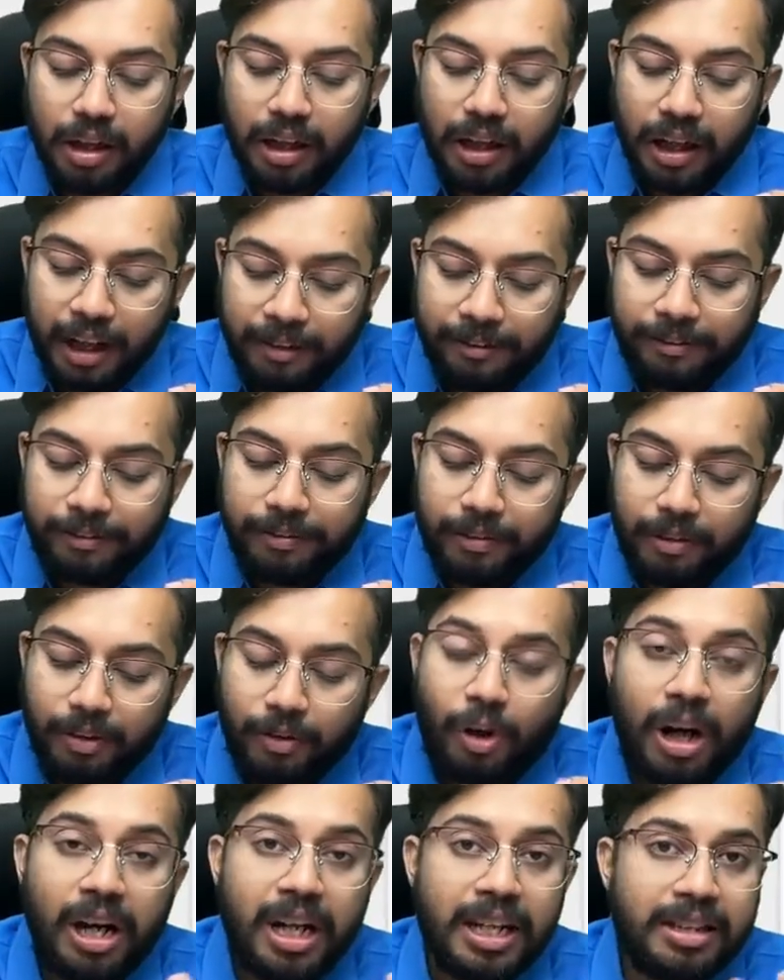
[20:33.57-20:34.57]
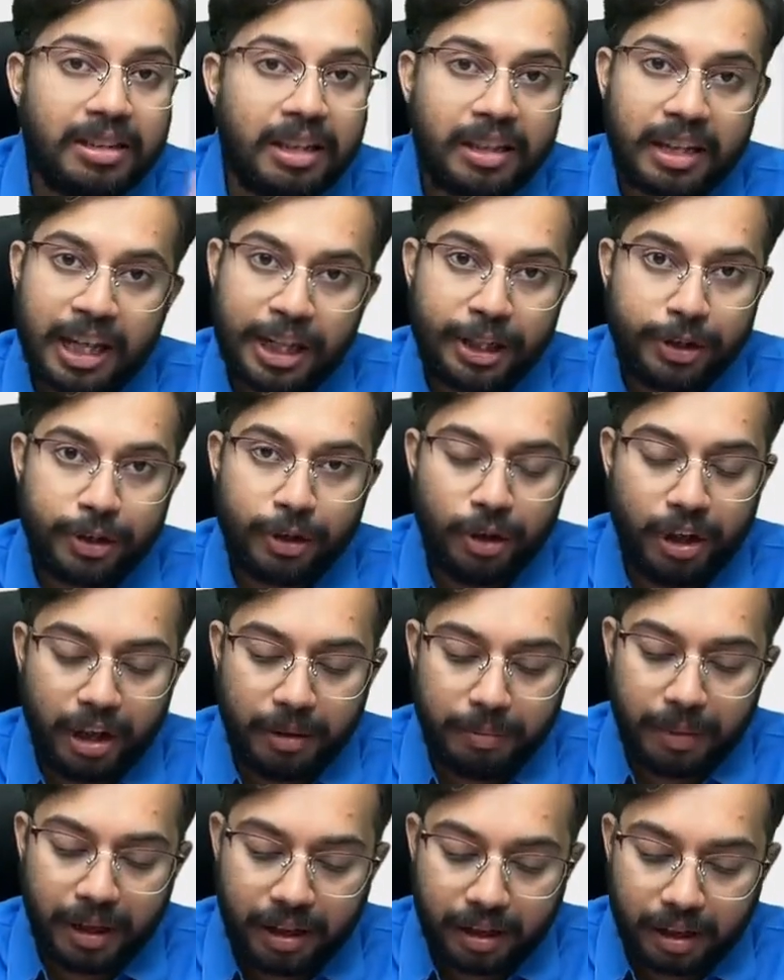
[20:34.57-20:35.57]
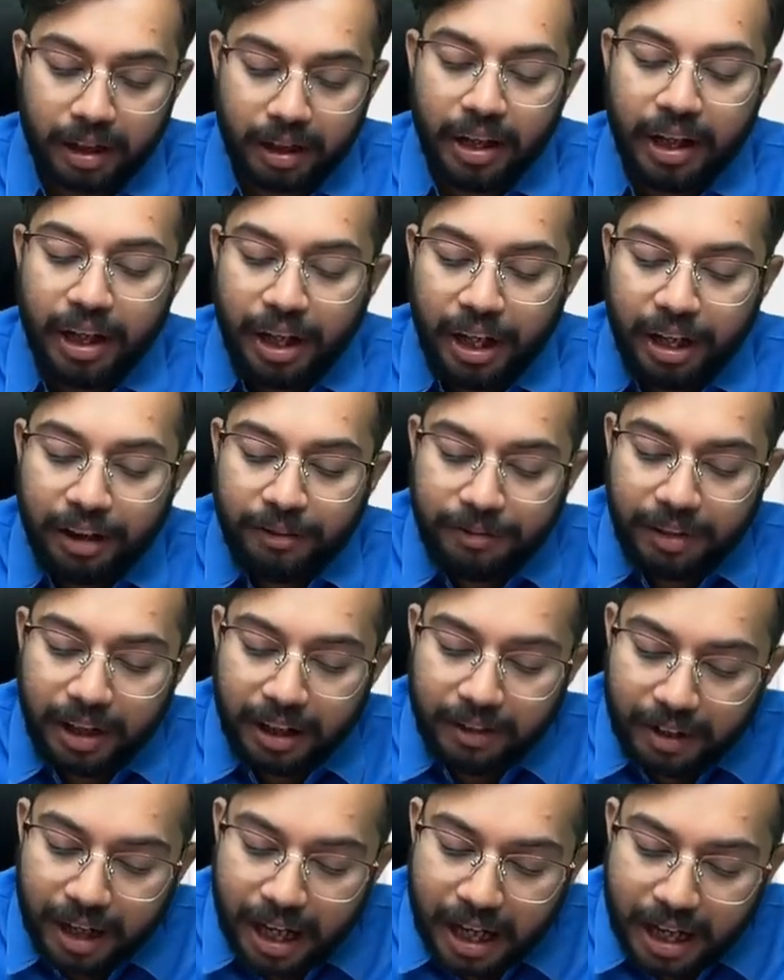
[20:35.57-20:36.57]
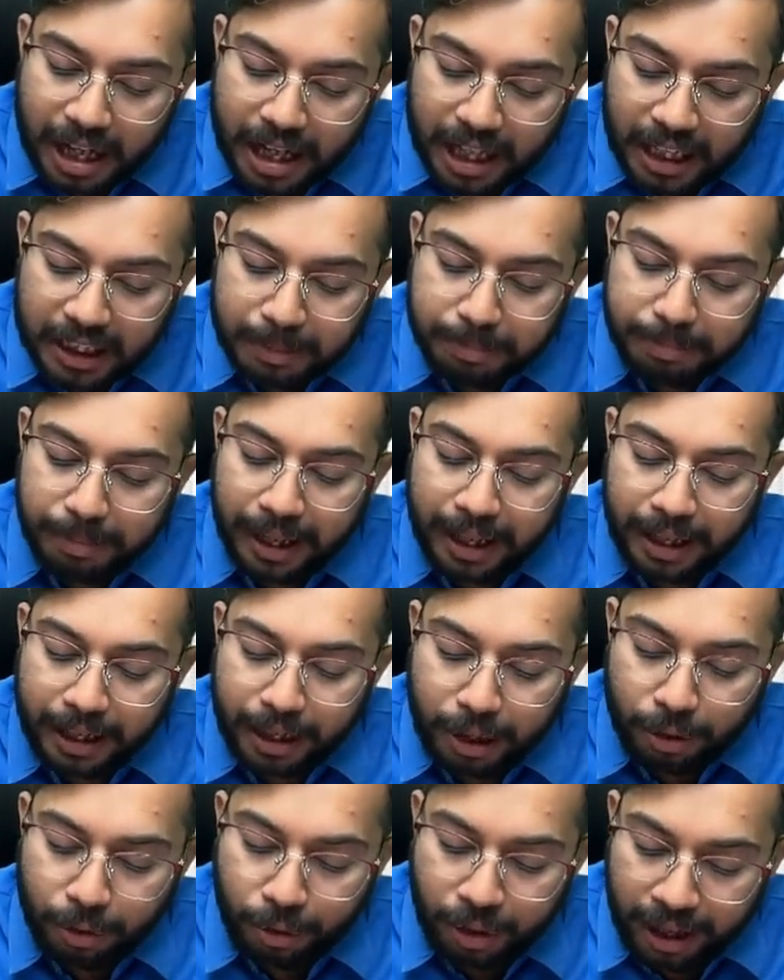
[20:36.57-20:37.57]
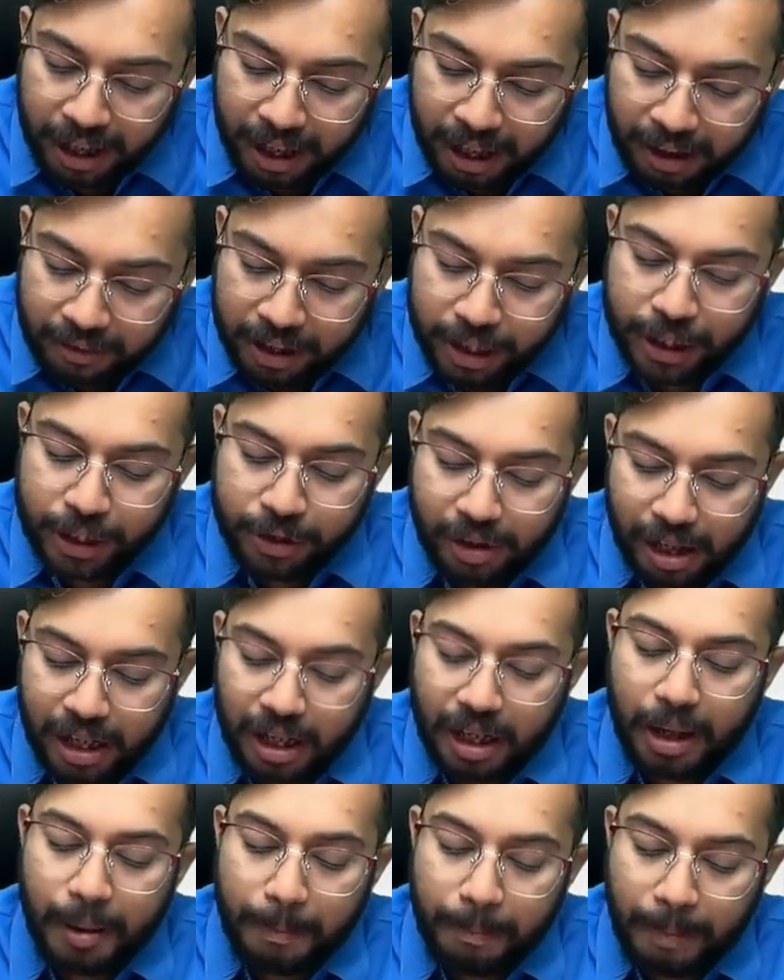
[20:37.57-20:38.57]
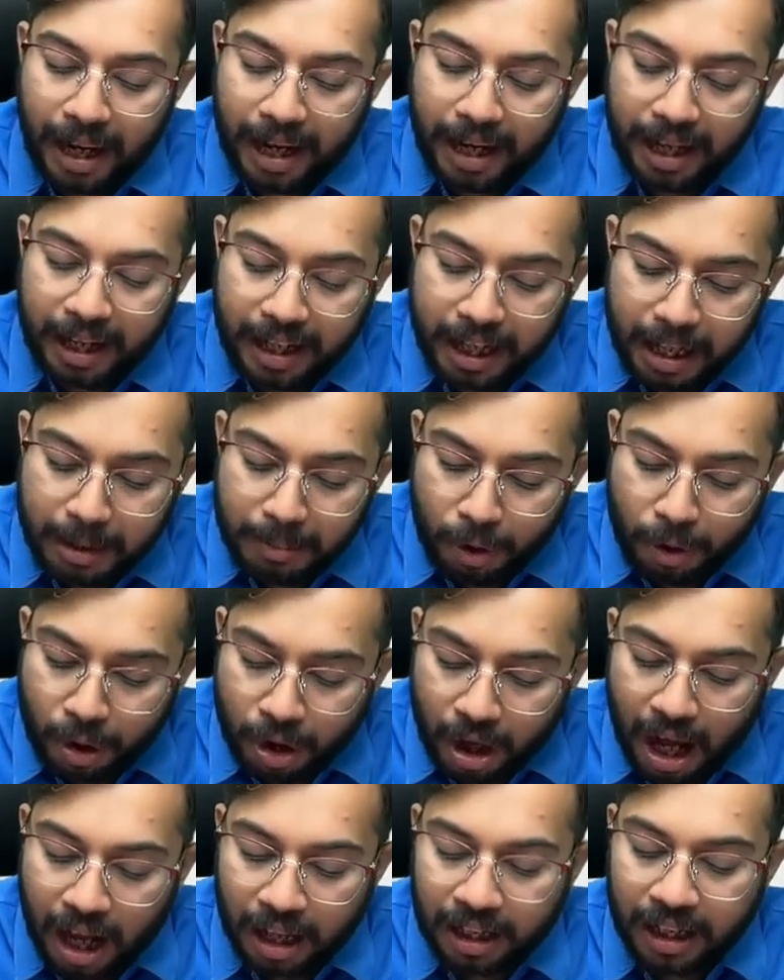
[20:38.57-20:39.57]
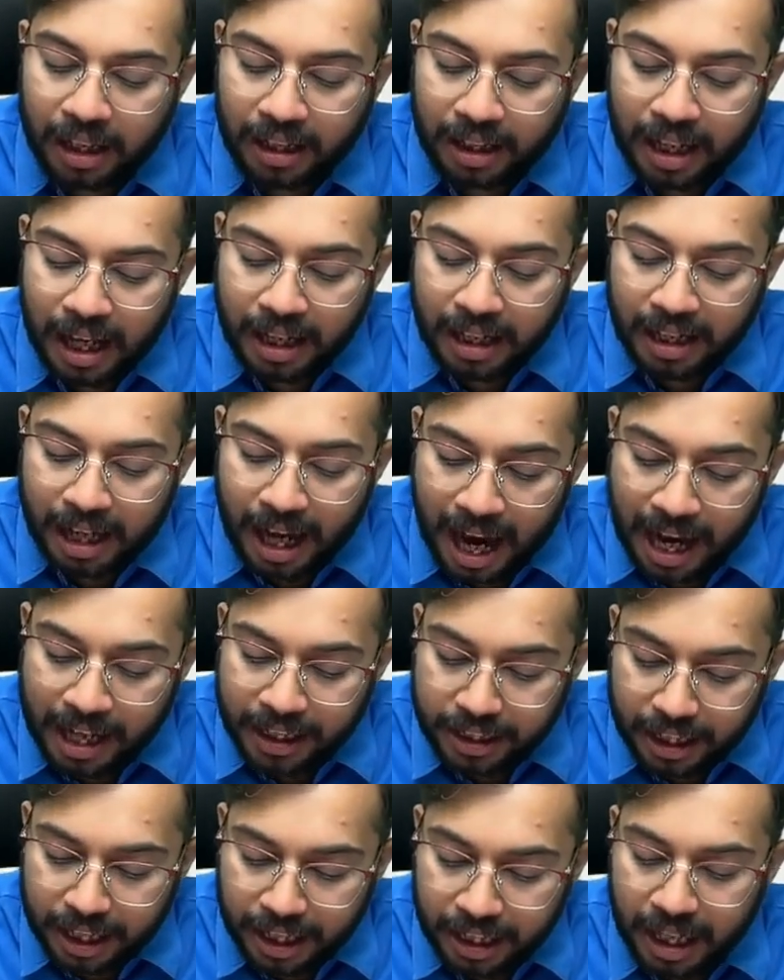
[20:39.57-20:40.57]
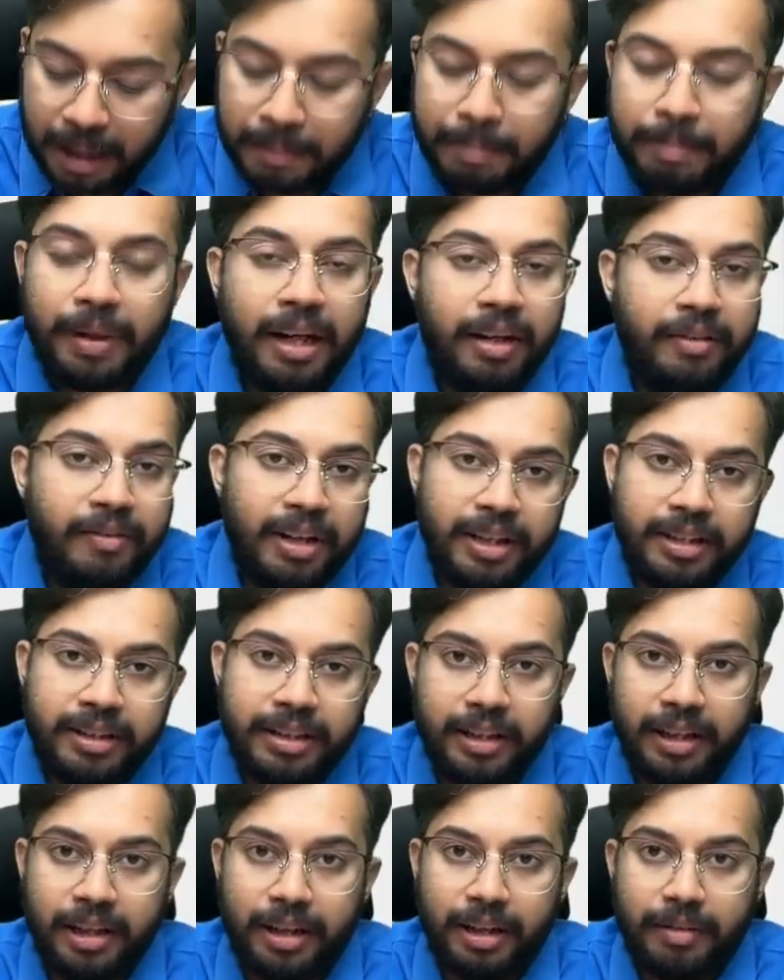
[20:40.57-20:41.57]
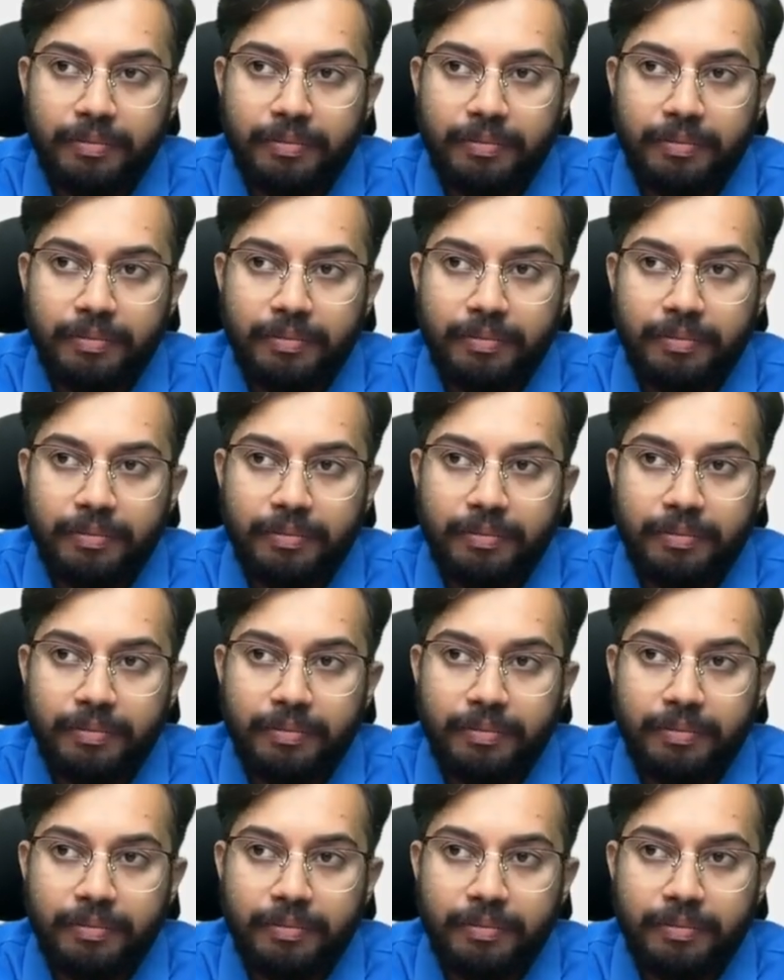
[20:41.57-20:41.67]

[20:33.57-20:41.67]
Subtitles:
If what is the threshold limit? If dividend is paid to individual by any mode other than cash in a previous year.